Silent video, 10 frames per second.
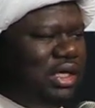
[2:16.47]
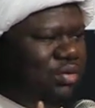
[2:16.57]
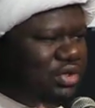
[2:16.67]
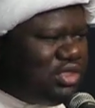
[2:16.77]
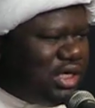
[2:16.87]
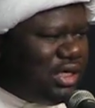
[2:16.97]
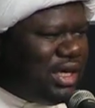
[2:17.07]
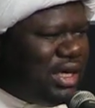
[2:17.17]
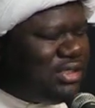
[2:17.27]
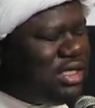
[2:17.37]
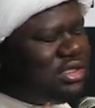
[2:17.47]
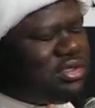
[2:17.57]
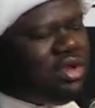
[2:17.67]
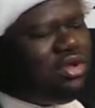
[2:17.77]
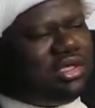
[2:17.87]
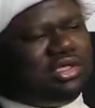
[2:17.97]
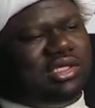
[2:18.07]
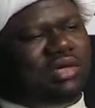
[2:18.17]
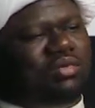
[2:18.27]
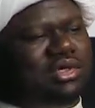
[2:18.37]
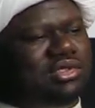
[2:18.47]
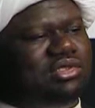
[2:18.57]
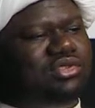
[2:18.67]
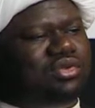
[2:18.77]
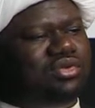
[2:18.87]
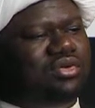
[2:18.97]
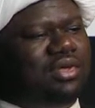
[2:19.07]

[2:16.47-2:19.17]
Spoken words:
he would shake hands as long as they wanted to.